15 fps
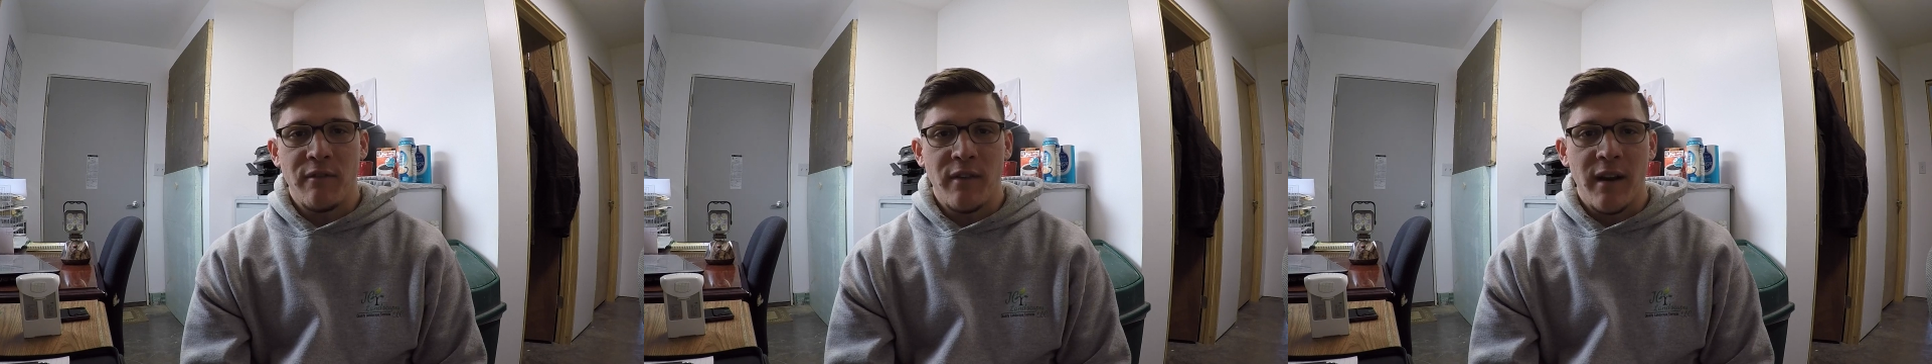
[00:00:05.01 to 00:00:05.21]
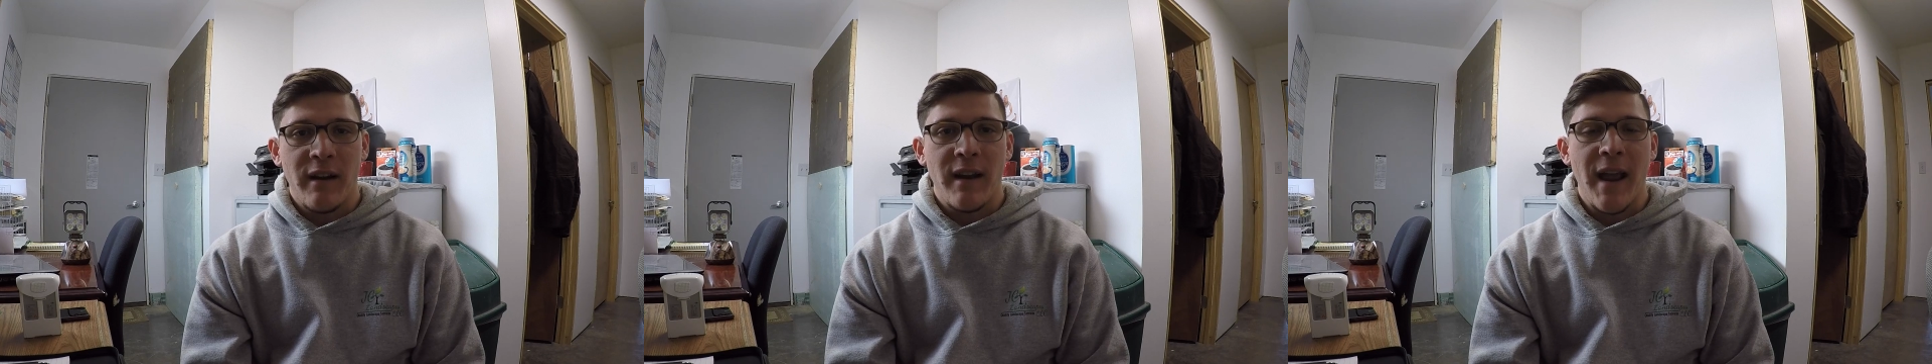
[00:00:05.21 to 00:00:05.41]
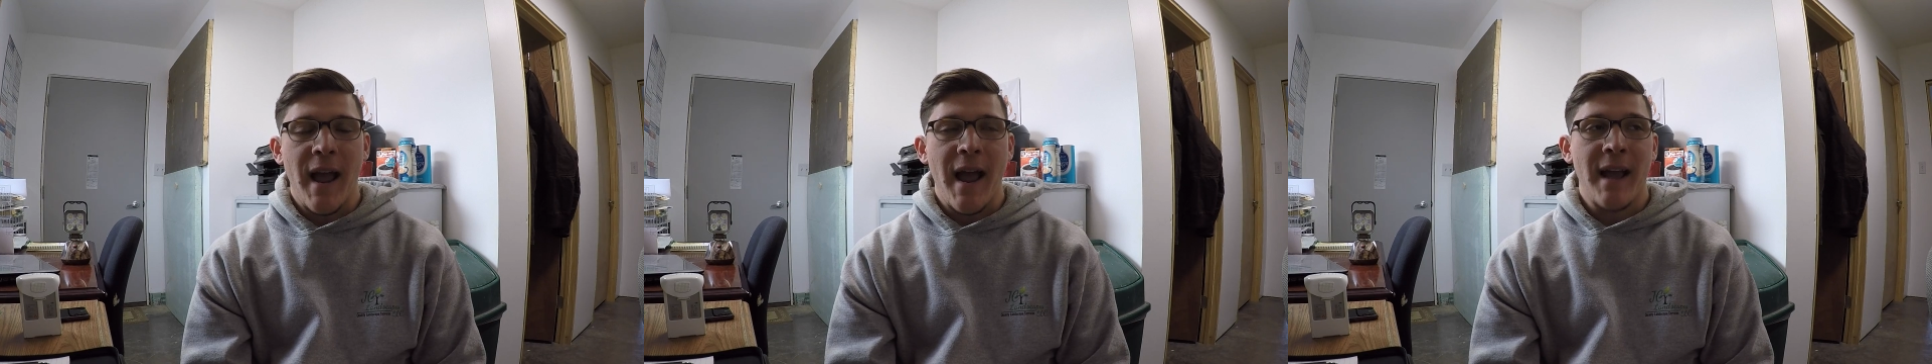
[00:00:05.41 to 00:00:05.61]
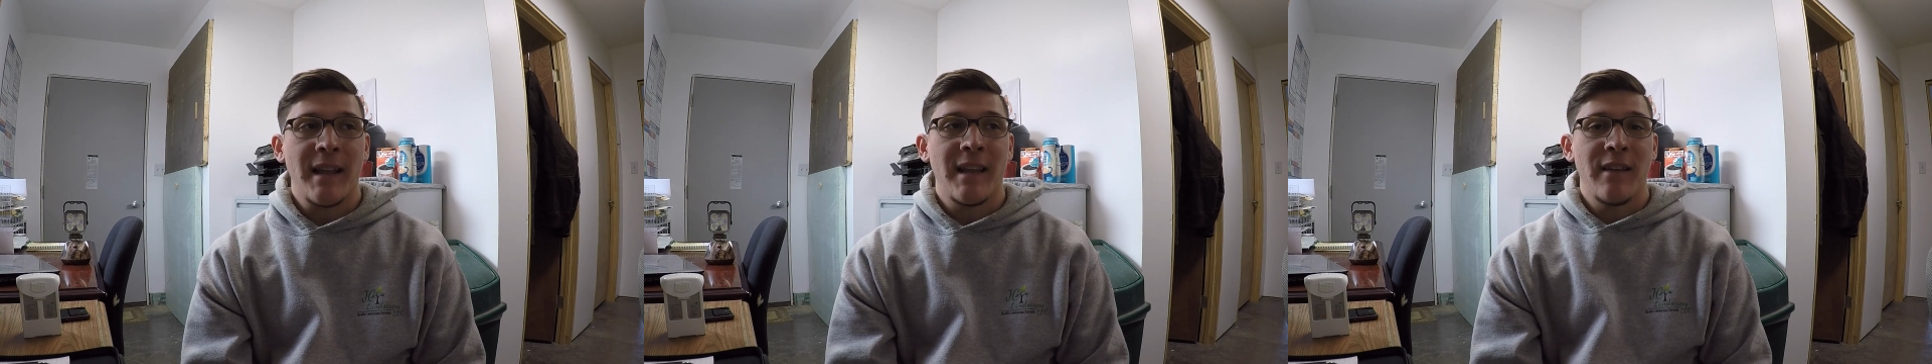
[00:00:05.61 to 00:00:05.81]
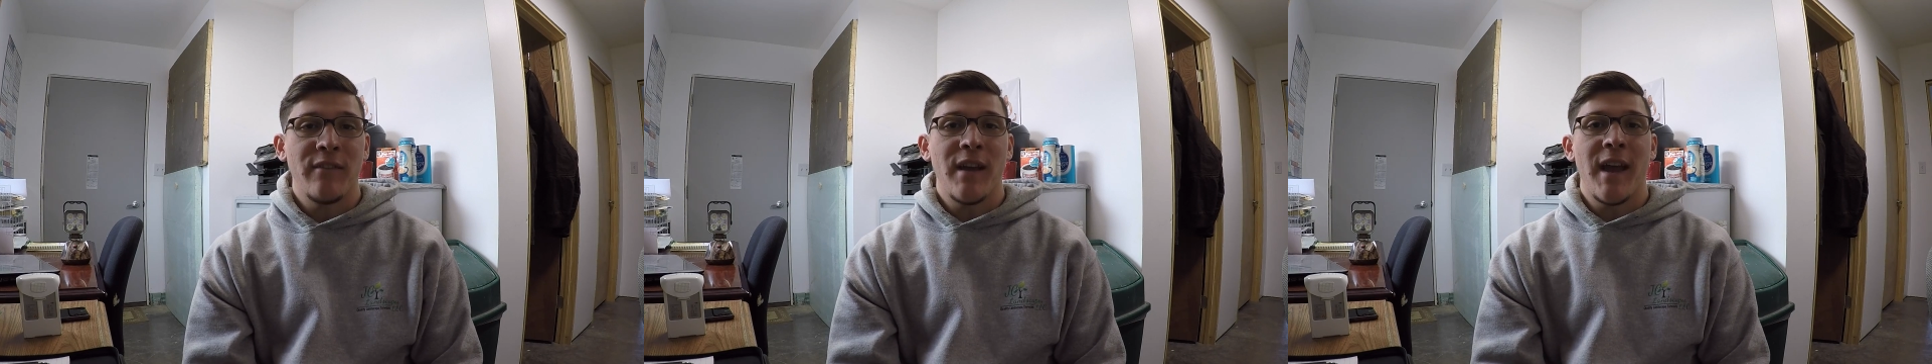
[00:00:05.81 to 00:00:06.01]
very
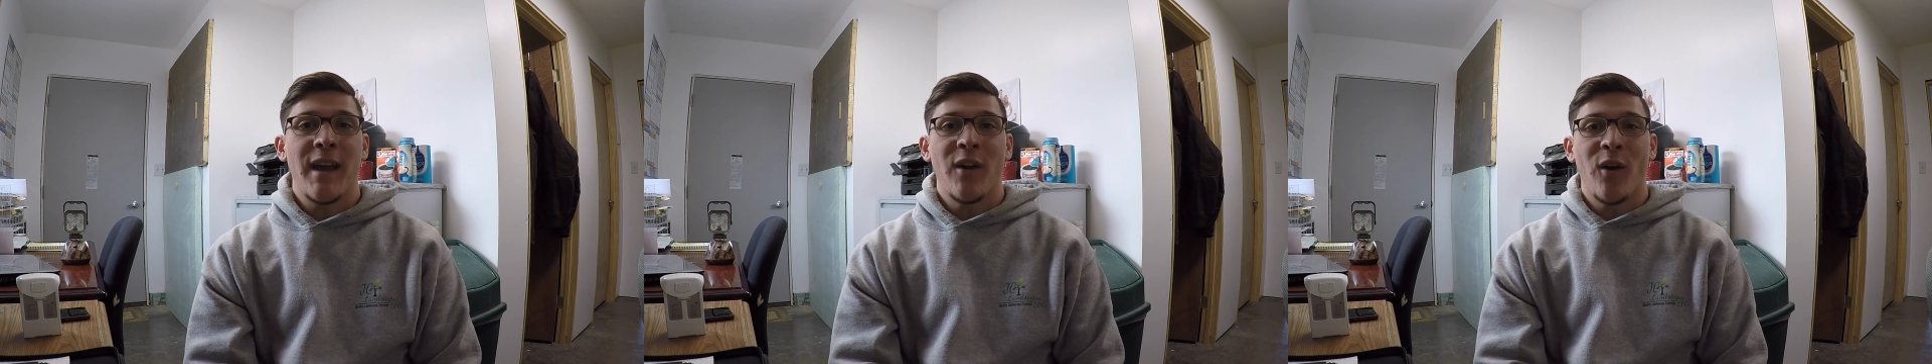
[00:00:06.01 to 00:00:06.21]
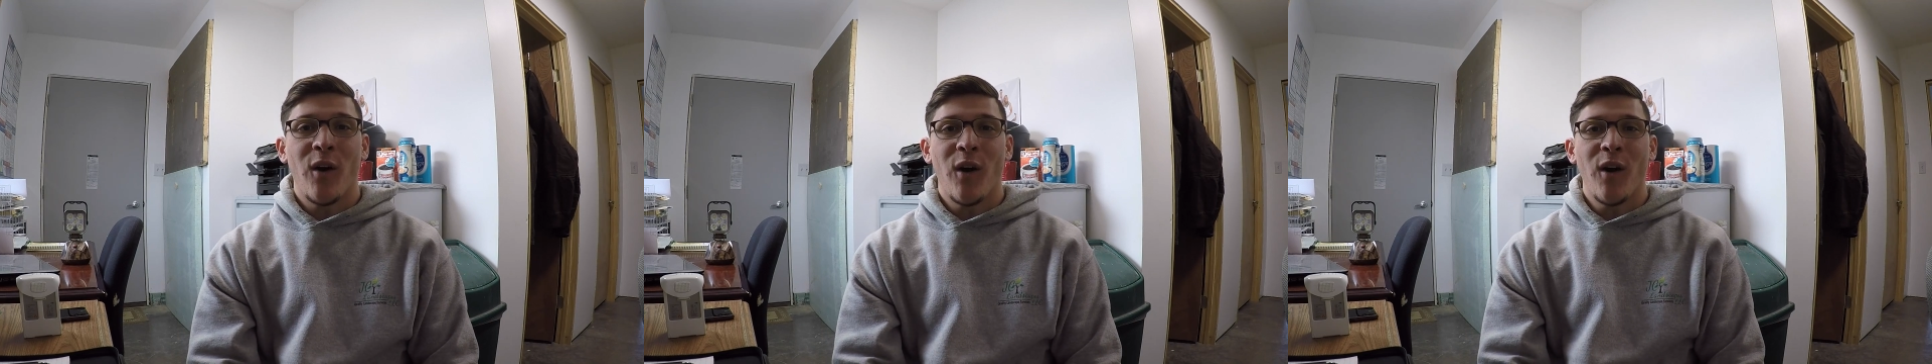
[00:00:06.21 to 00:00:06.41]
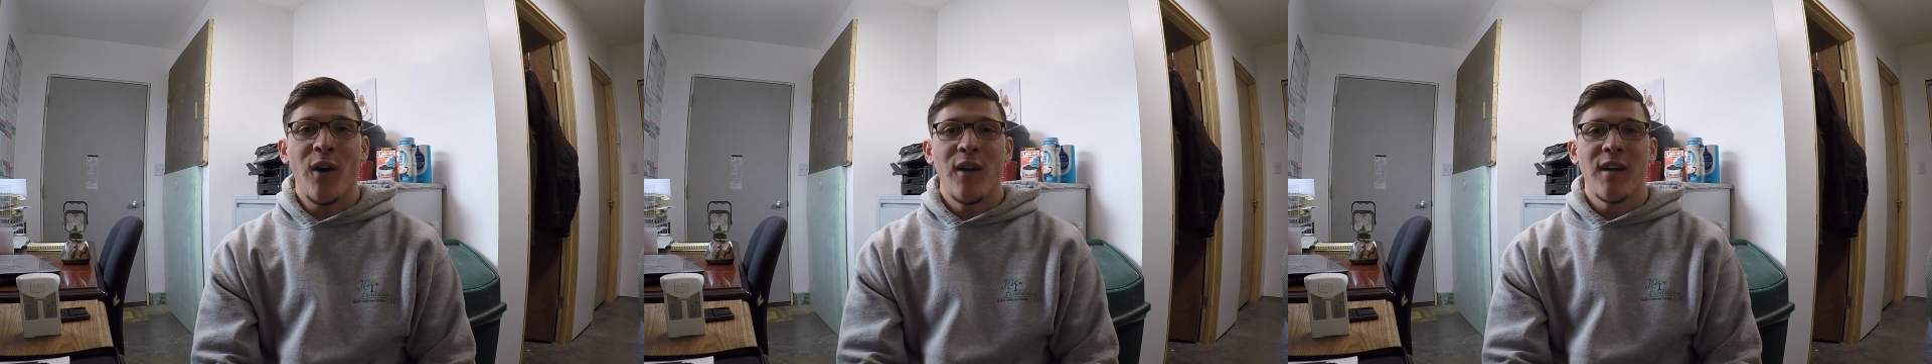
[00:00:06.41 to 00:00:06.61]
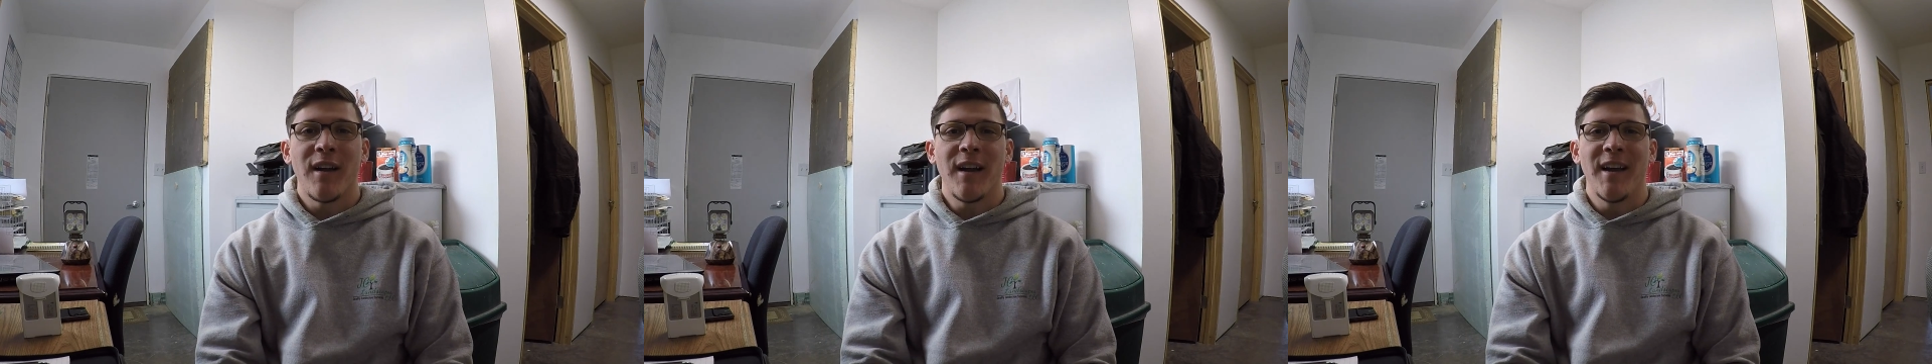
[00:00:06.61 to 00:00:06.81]
active at all